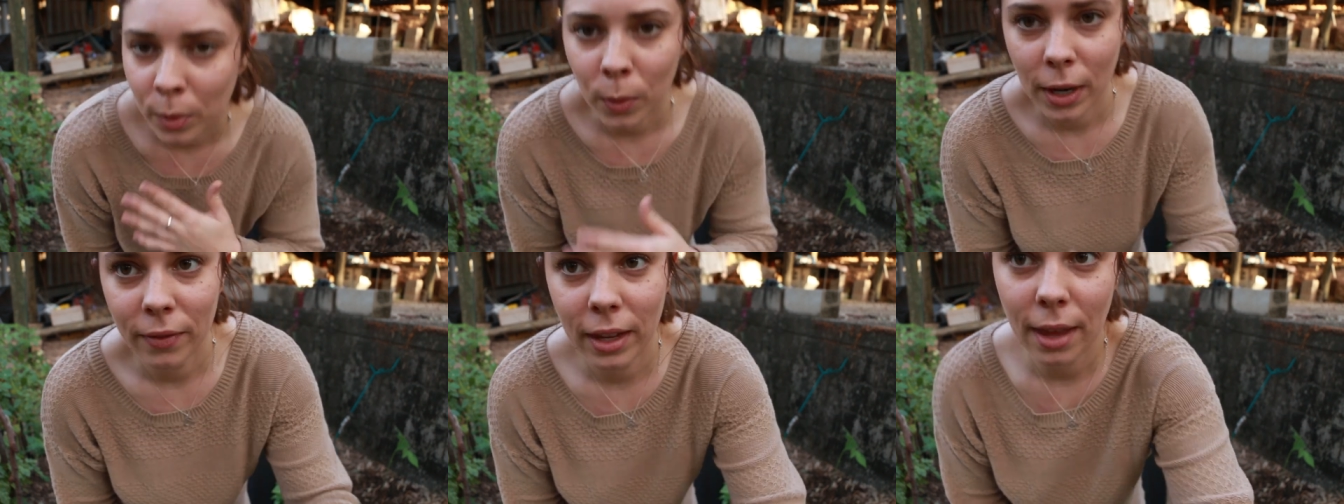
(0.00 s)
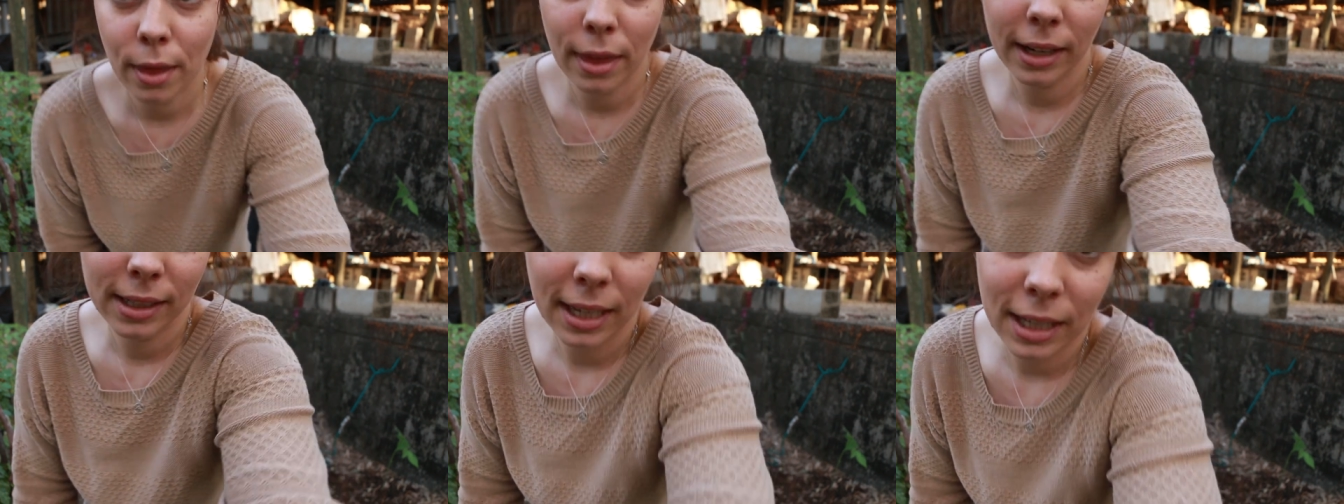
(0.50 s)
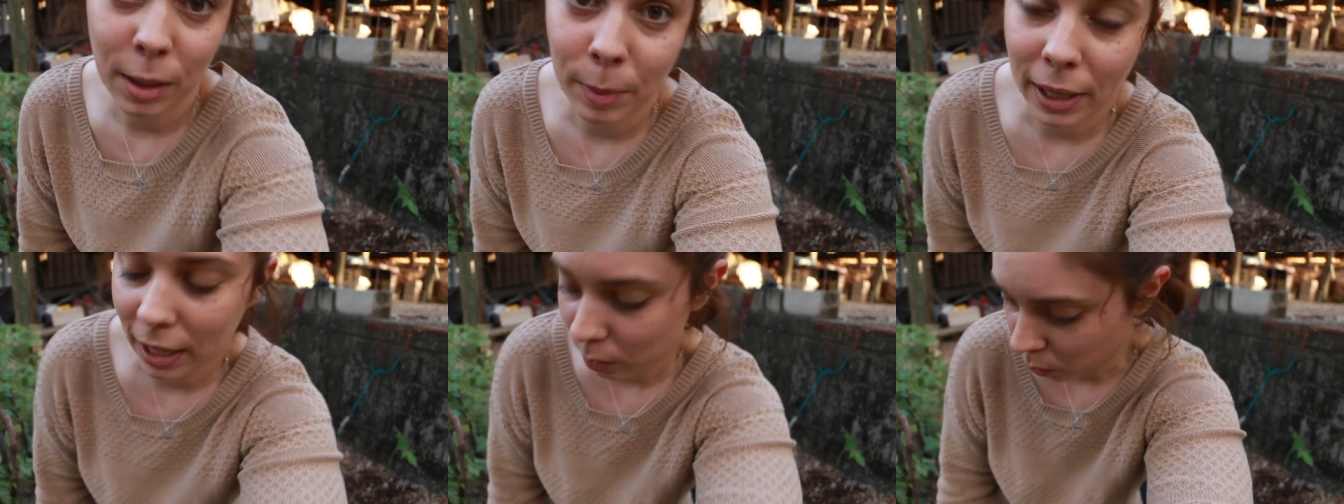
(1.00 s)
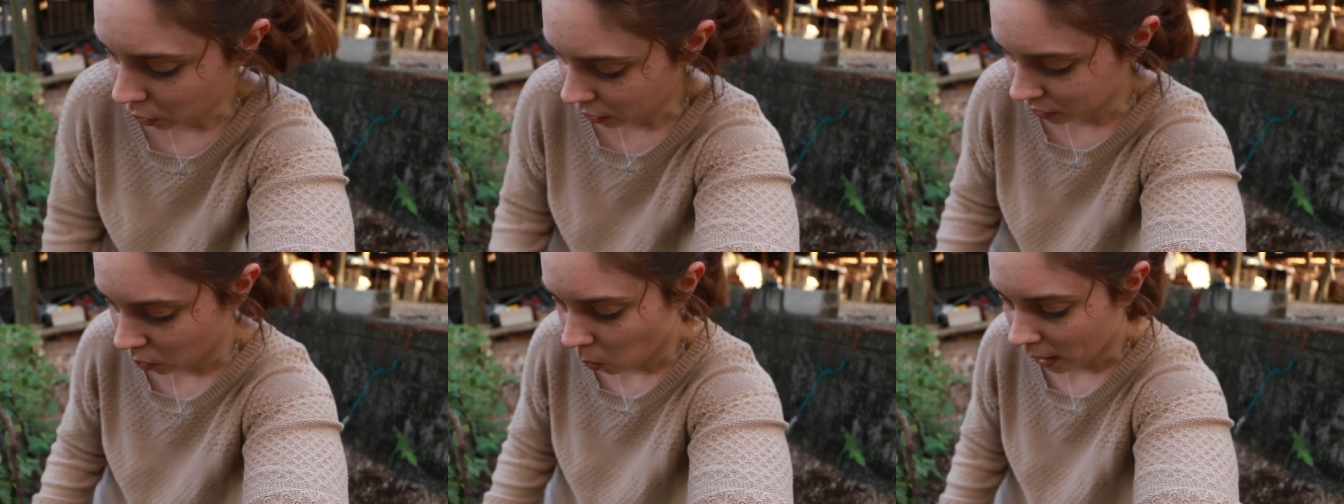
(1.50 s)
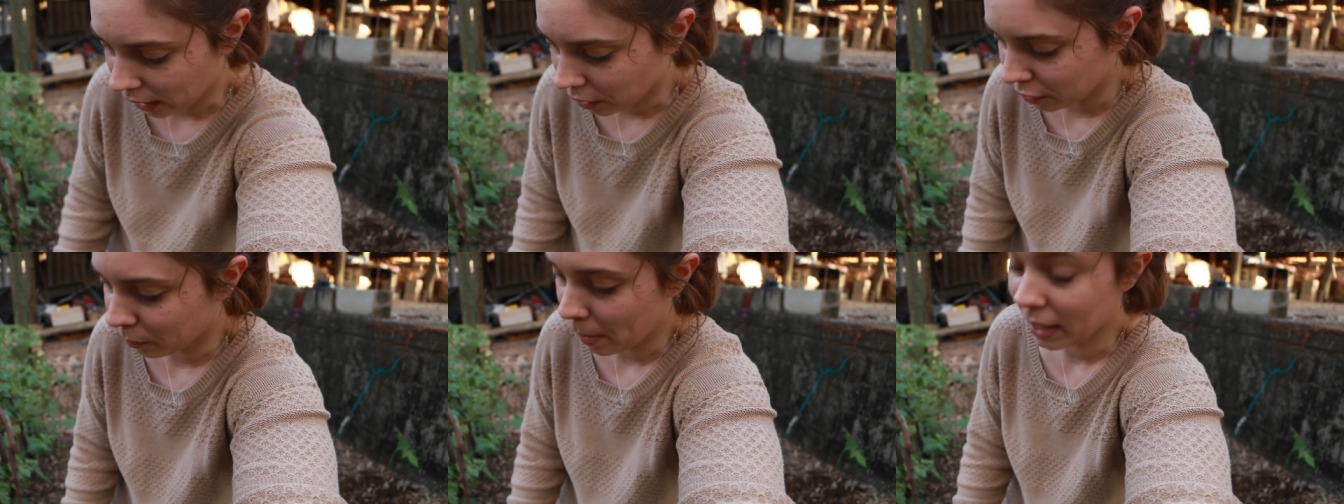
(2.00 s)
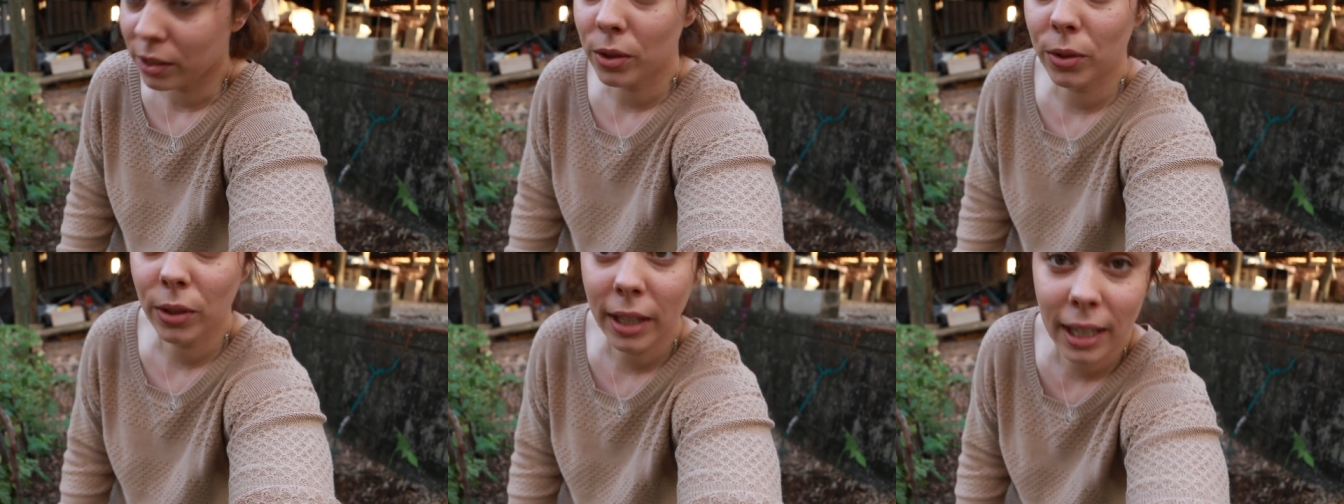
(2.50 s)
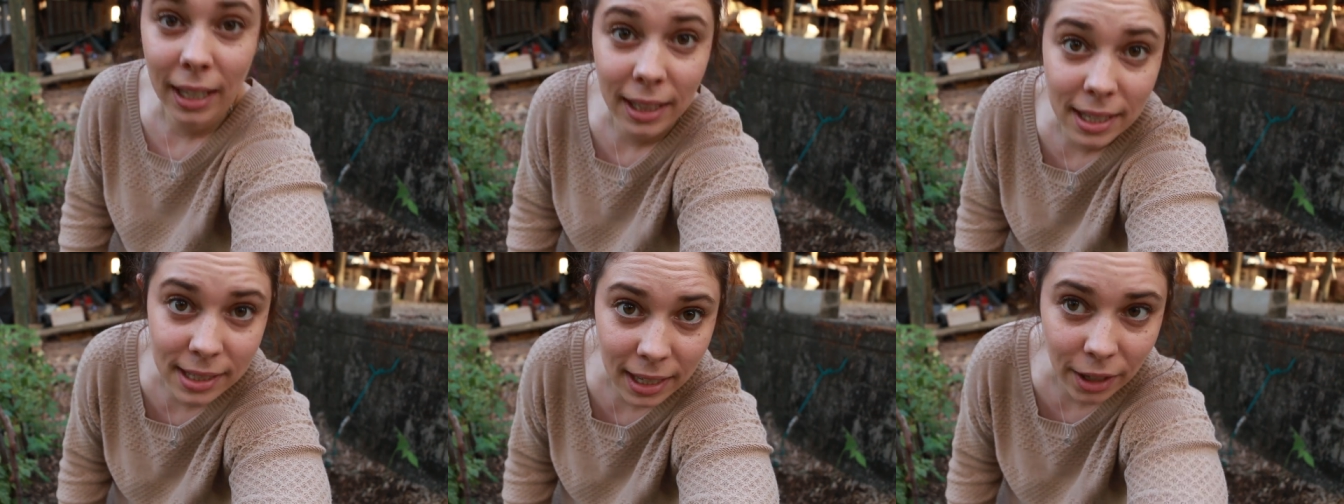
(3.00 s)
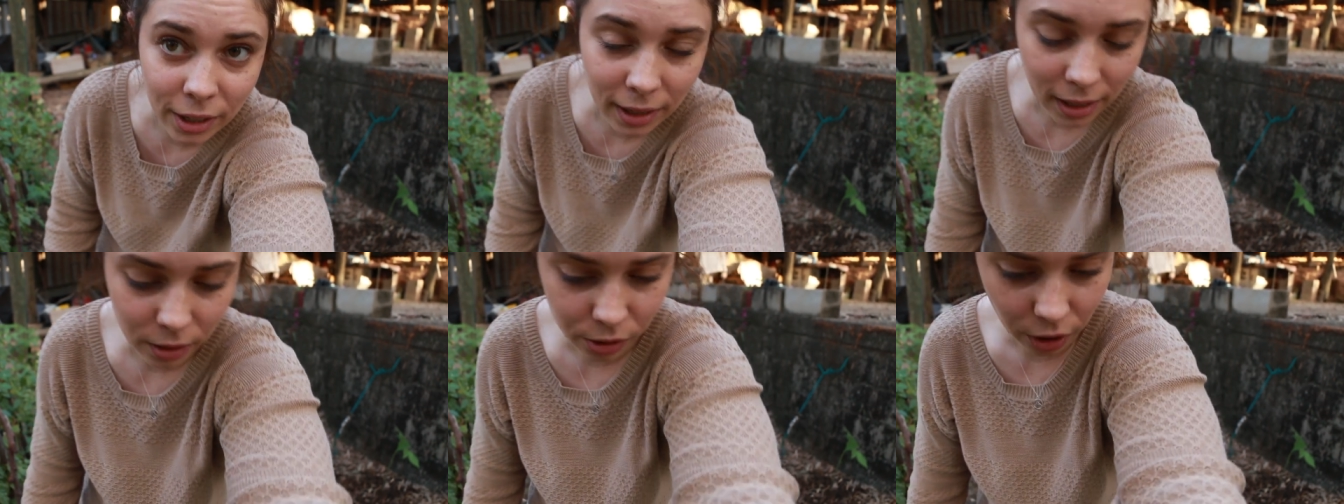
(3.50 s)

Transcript: But one of the other things I did plant was quite a lot of basil in this area that I'll